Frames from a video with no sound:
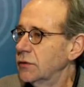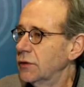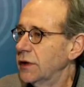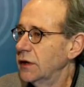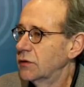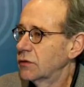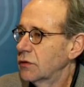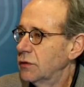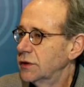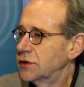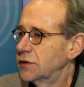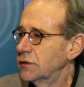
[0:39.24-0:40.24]
or the
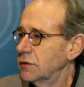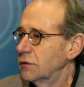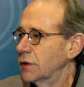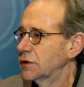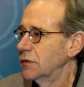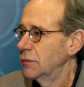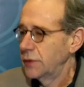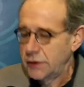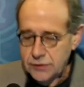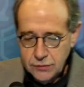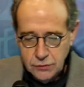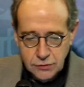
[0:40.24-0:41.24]
question we
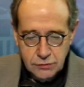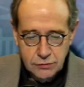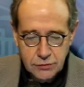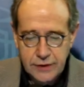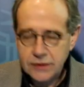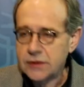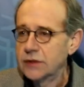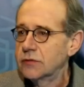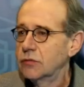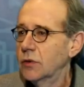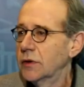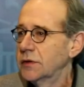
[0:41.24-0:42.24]
sought to address
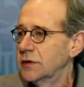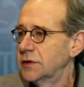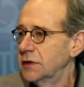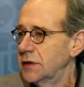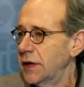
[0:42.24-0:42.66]
is what does it